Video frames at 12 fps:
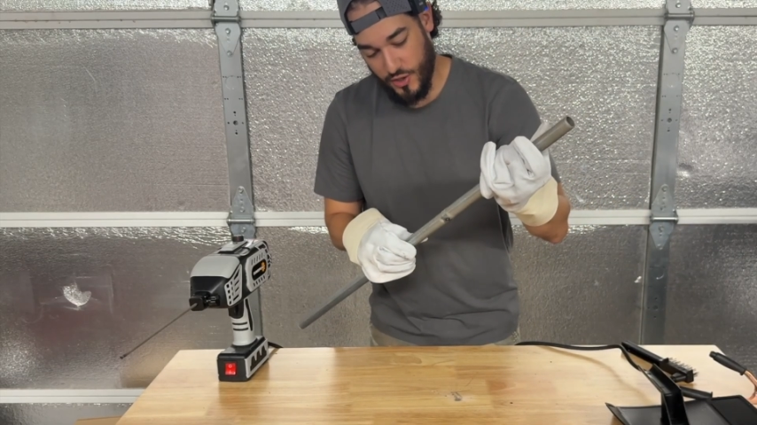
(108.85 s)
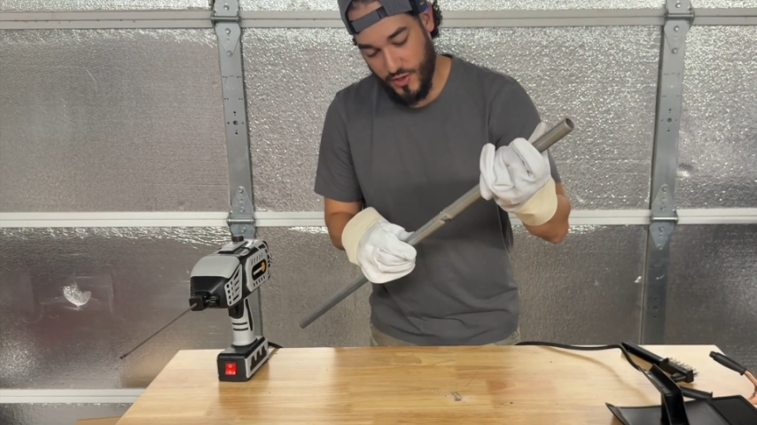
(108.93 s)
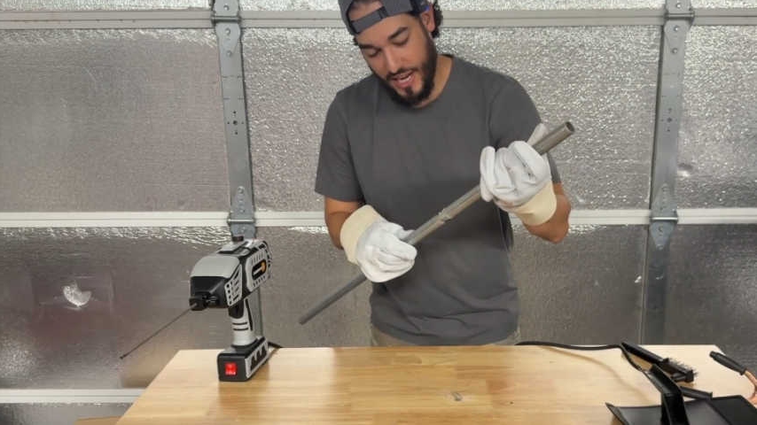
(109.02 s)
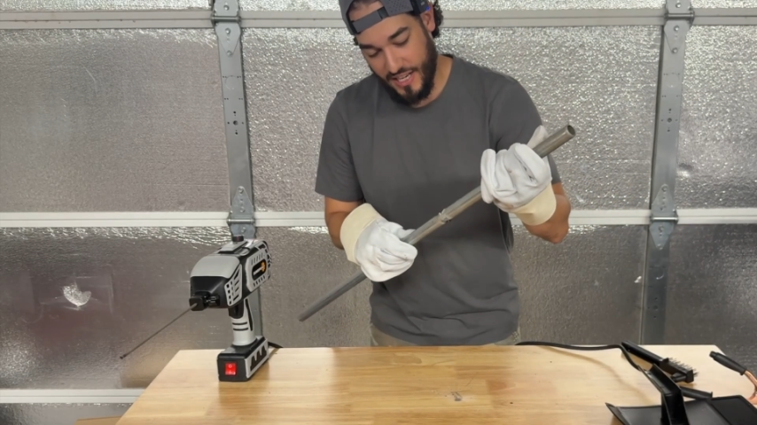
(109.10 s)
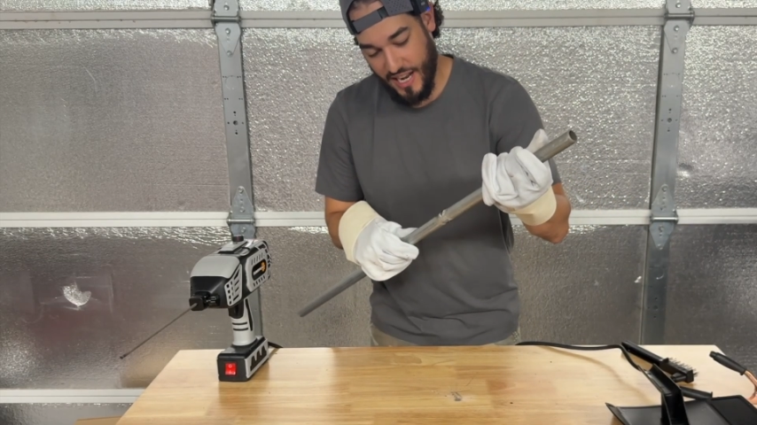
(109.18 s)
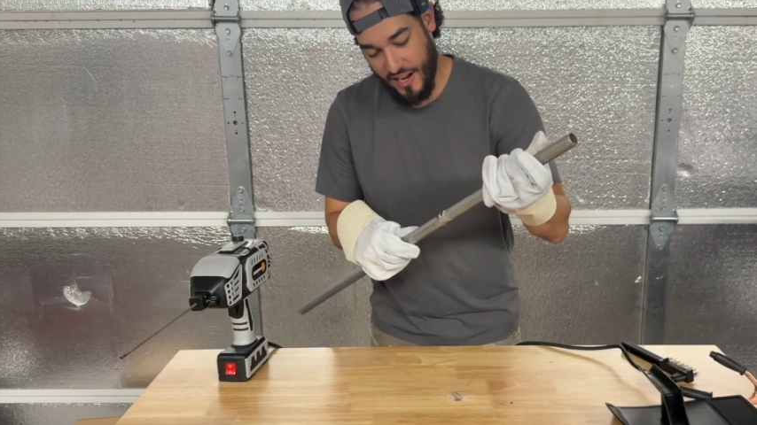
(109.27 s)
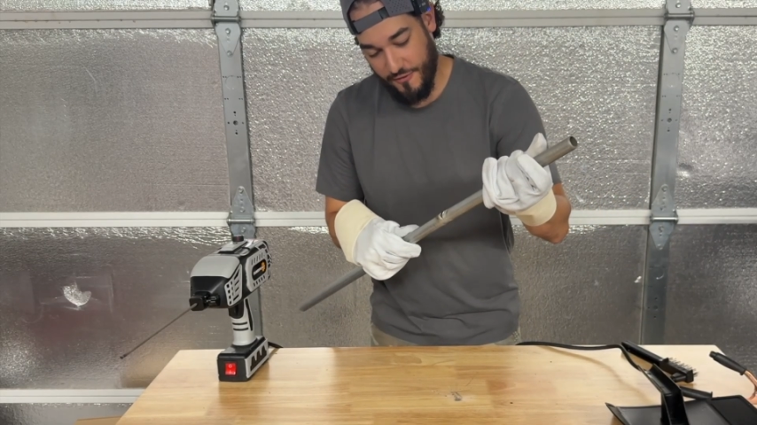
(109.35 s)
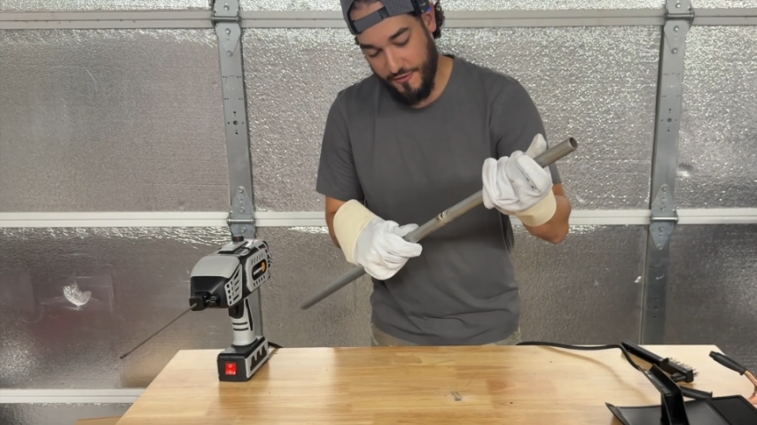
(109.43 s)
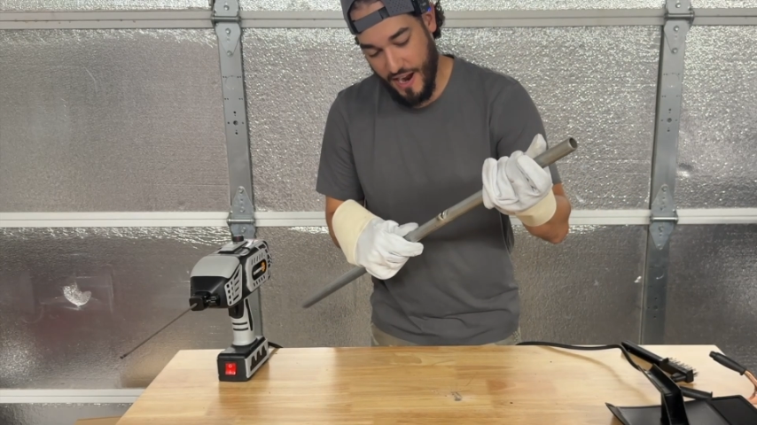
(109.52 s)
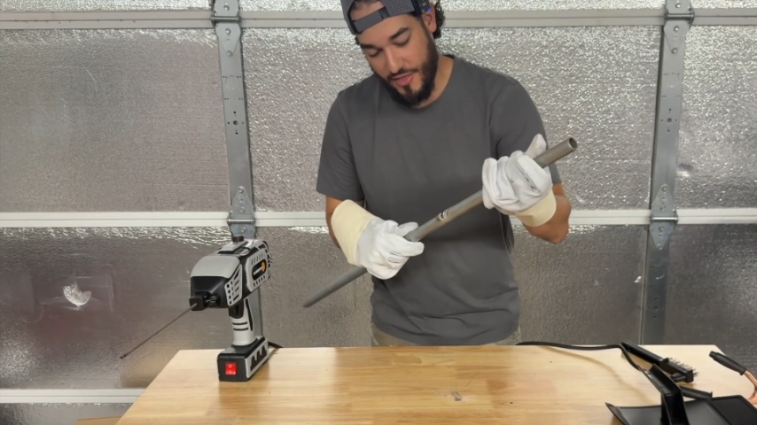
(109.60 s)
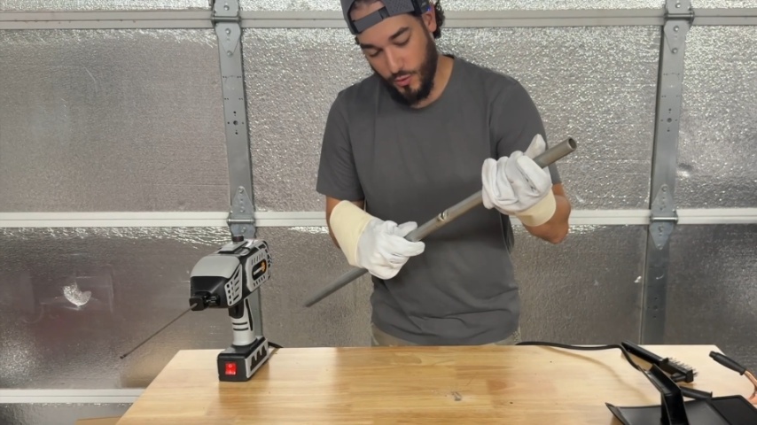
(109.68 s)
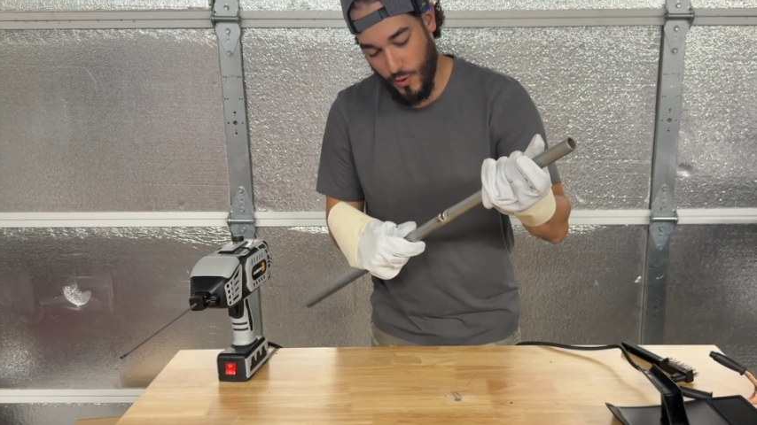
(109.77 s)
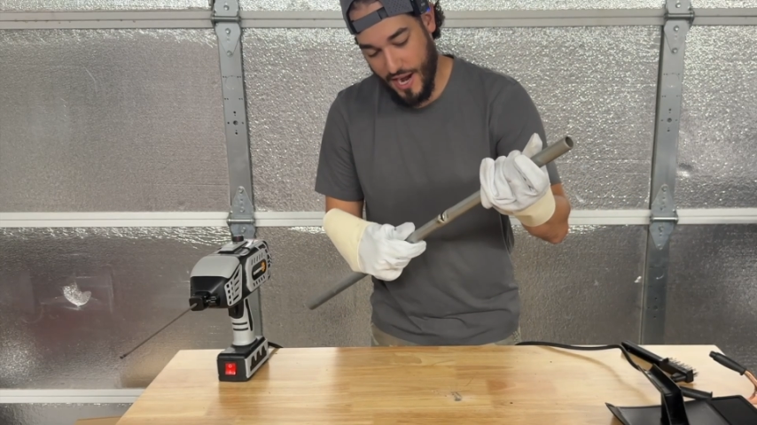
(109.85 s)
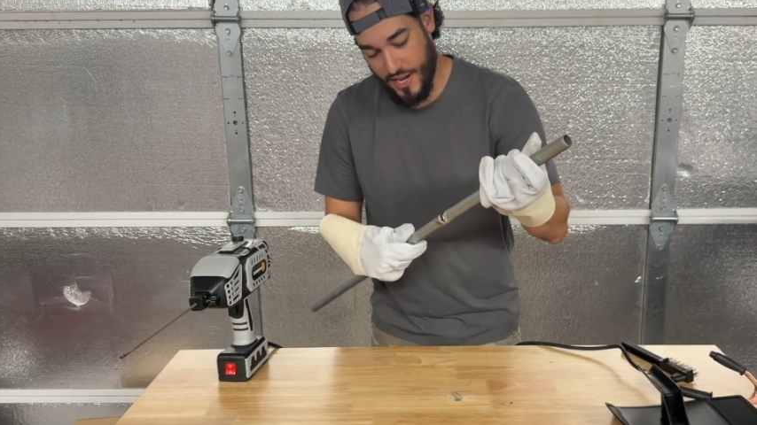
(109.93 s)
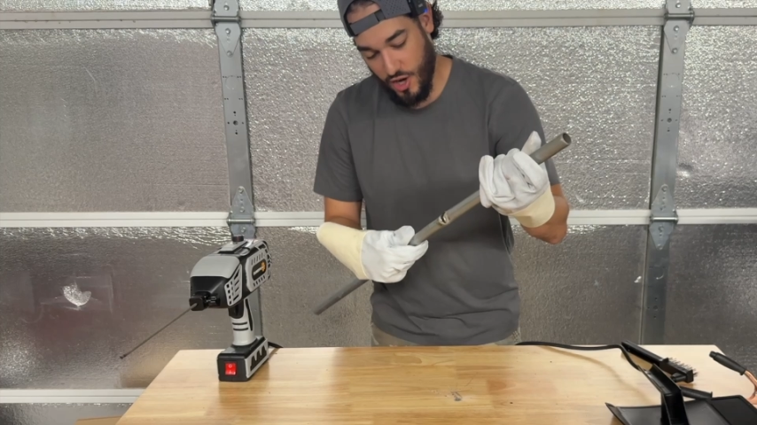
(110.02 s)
You got to kind of find the right